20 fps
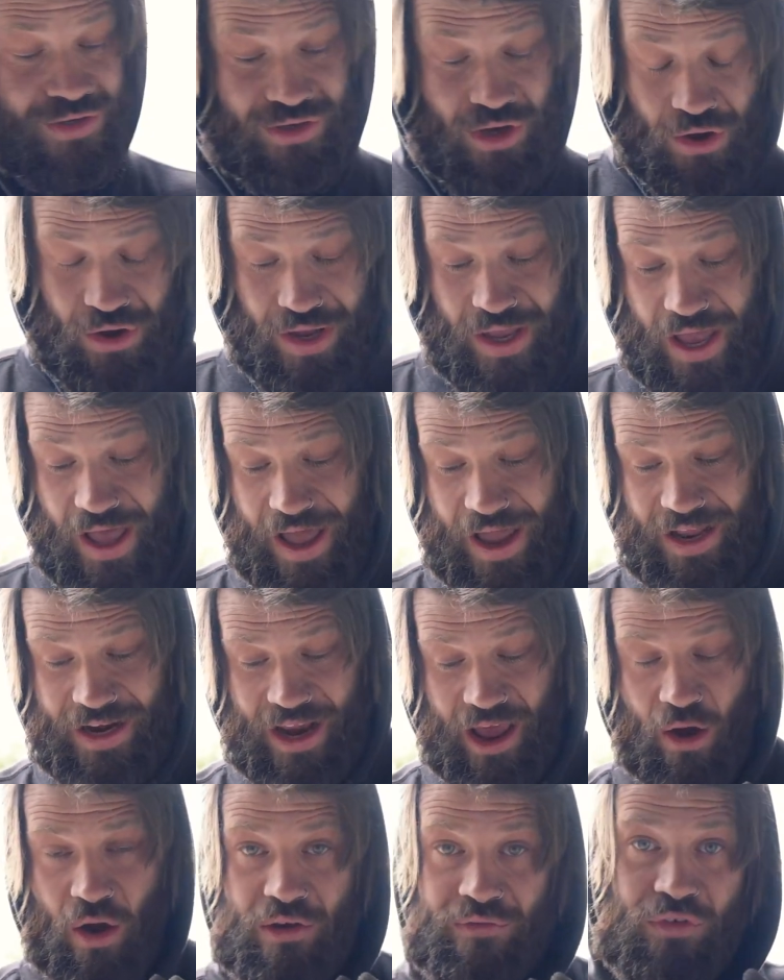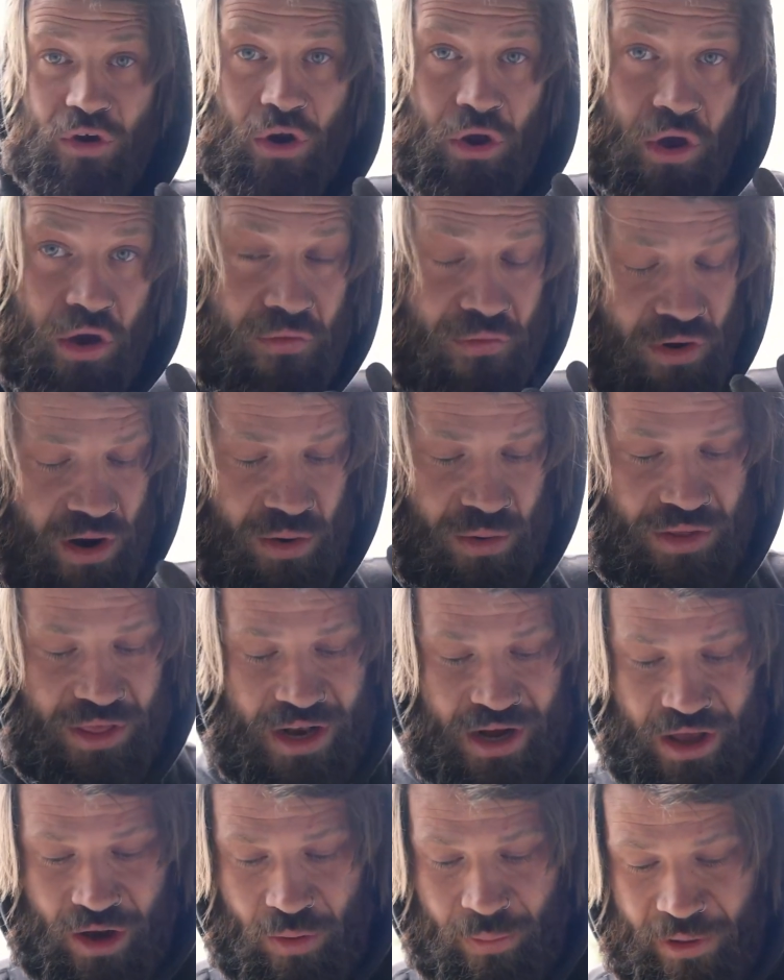So gang, now I've gone over it with
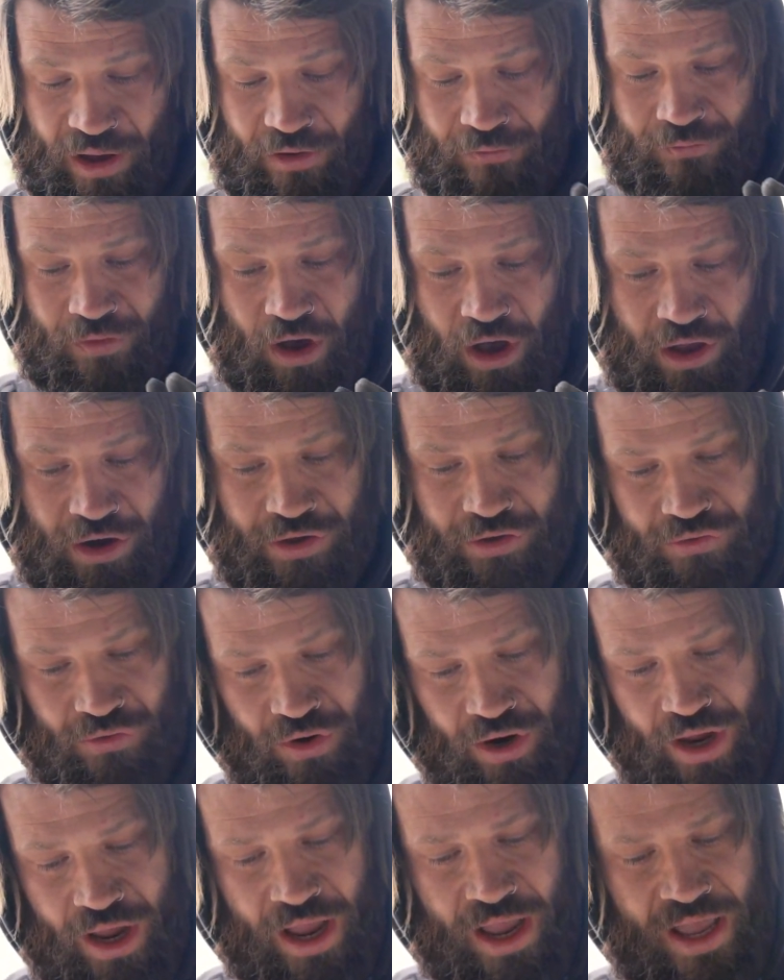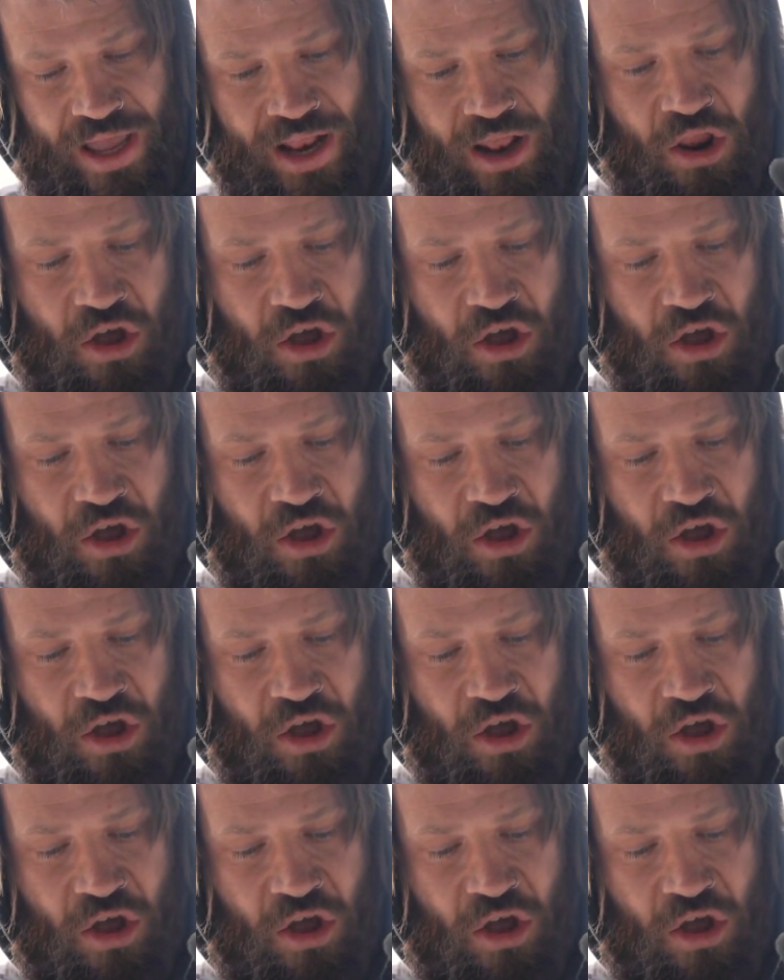a little bit of verdigris.